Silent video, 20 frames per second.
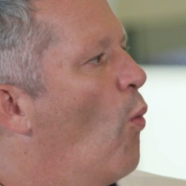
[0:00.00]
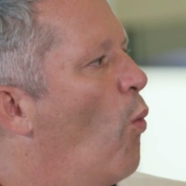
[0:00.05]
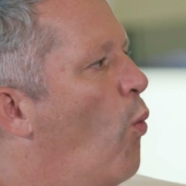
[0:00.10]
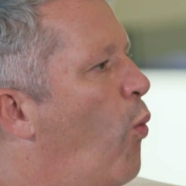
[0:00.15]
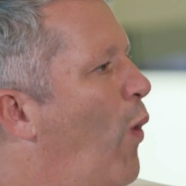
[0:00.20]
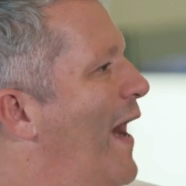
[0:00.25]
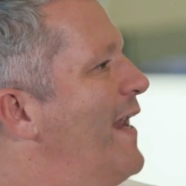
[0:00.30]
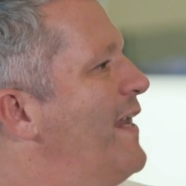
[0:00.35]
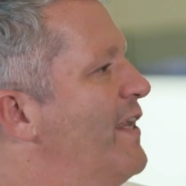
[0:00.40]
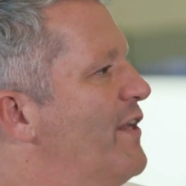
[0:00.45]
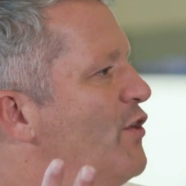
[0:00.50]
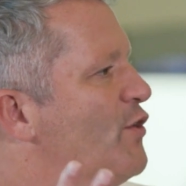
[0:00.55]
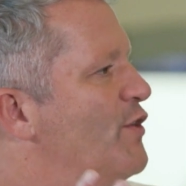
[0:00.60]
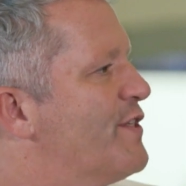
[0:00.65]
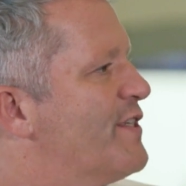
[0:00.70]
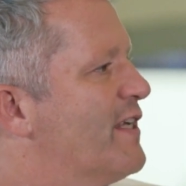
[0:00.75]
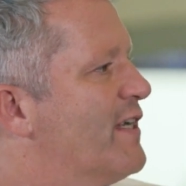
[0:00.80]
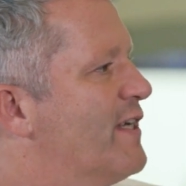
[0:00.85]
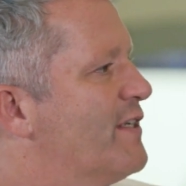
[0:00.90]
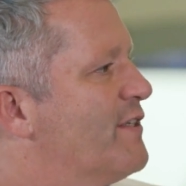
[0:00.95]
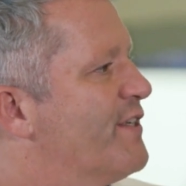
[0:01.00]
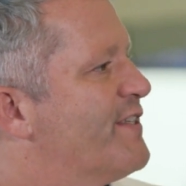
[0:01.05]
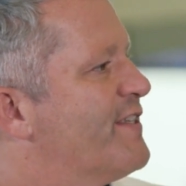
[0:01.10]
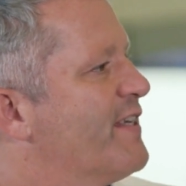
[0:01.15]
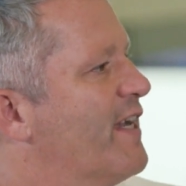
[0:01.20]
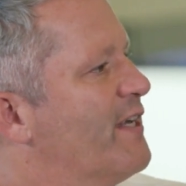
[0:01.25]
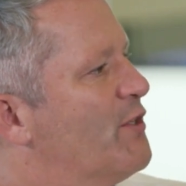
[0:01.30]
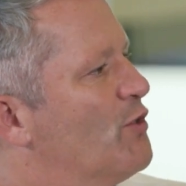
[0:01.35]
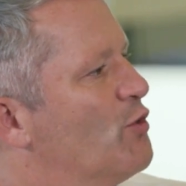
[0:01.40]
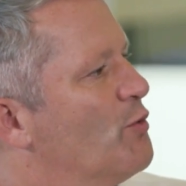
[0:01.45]
Why did you
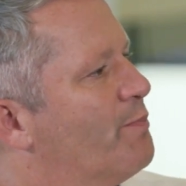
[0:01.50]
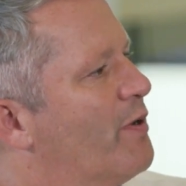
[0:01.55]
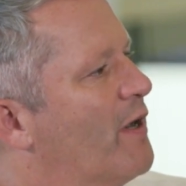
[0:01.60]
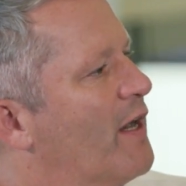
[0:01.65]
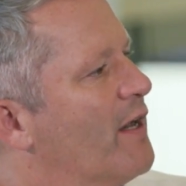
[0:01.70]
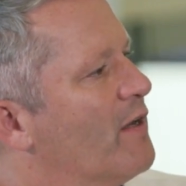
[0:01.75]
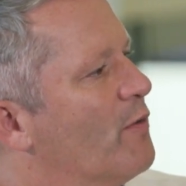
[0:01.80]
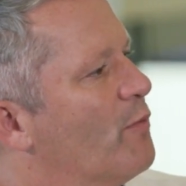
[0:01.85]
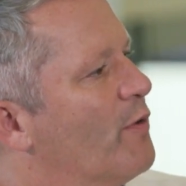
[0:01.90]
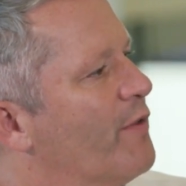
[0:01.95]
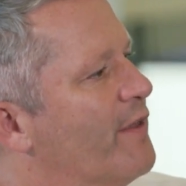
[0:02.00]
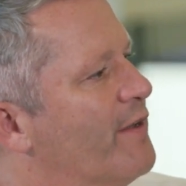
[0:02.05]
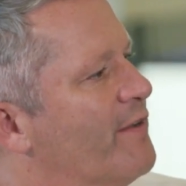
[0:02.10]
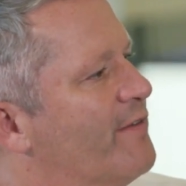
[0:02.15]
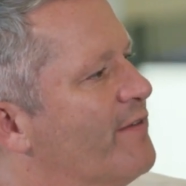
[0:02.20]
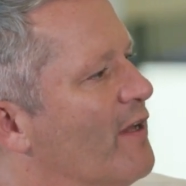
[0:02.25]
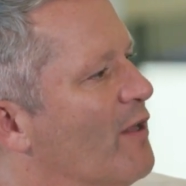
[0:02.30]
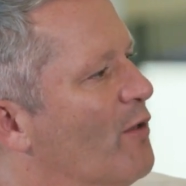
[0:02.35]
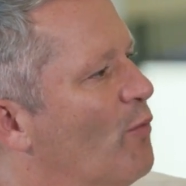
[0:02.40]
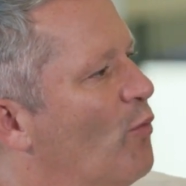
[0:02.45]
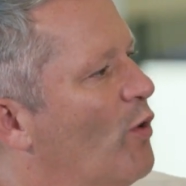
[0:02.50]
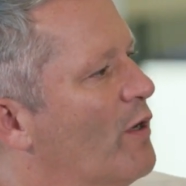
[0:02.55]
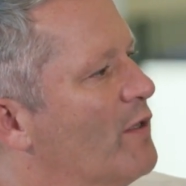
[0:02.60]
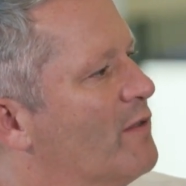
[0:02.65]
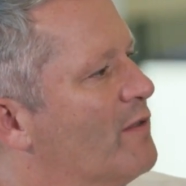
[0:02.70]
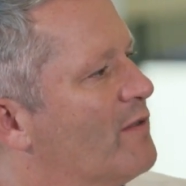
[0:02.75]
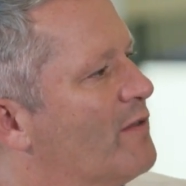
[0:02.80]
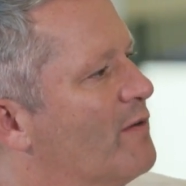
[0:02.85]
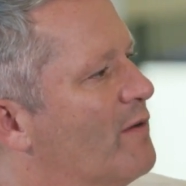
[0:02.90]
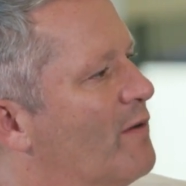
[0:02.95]
decide to partner with Intel?
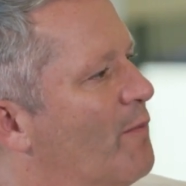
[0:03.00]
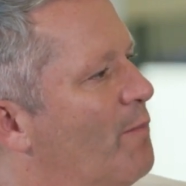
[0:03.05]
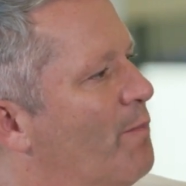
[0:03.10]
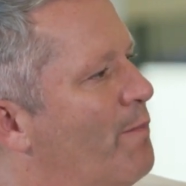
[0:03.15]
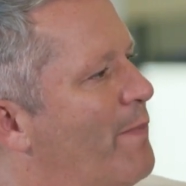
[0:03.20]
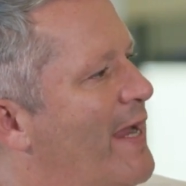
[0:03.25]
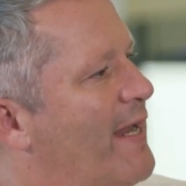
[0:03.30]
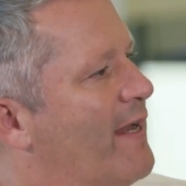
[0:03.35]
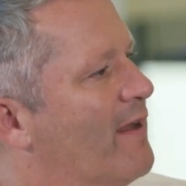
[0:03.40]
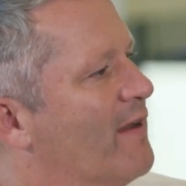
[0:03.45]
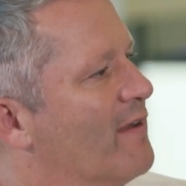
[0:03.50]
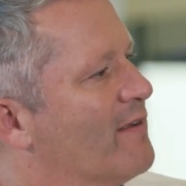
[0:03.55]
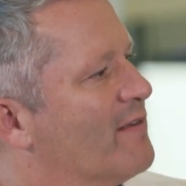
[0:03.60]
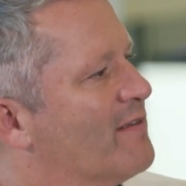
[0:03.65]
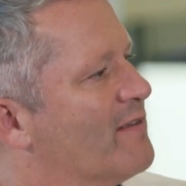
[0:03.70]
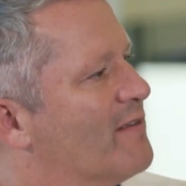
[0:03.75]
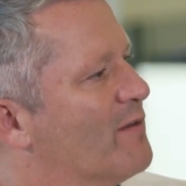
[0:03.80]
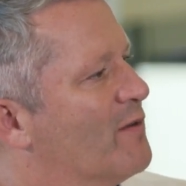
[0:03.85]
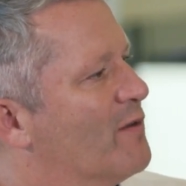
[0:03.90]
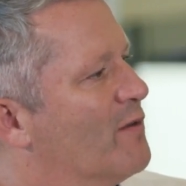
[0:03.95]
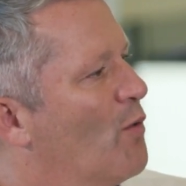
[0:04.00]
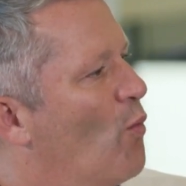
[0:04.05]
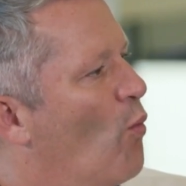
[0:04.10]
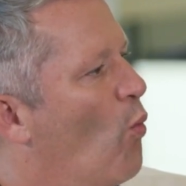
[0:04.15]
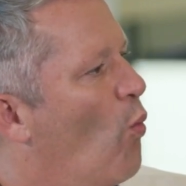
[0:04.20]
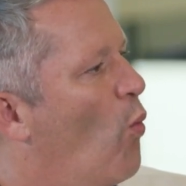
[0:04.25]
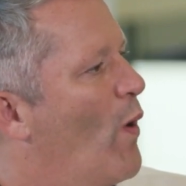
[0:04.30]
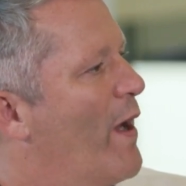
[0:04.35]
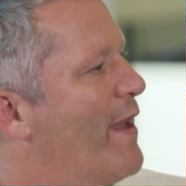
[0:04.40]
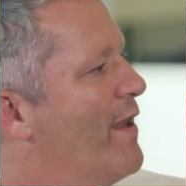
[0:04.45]
What made us
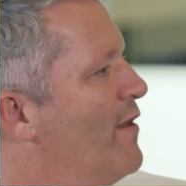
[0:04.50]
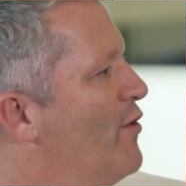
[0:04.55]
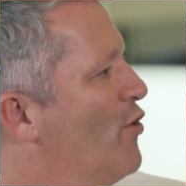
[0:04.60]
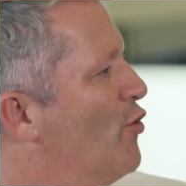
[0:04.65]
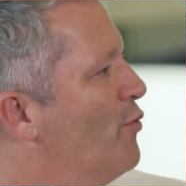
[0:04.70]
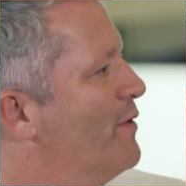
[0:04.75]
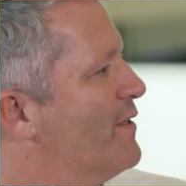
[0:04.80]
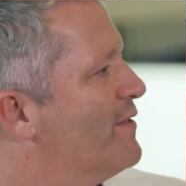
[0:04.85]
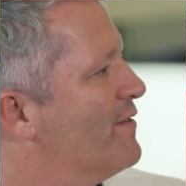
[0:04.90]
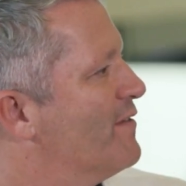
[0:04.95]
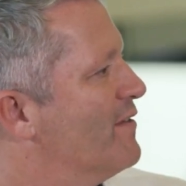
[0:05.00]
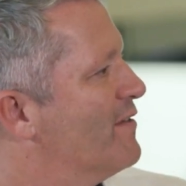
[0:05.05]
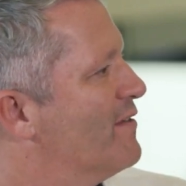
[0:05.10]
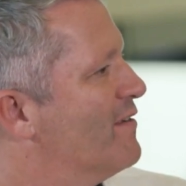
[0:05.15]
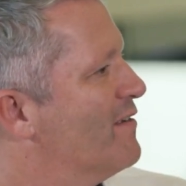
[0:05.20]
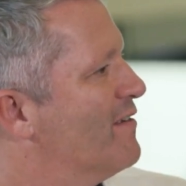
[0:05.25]
win your business?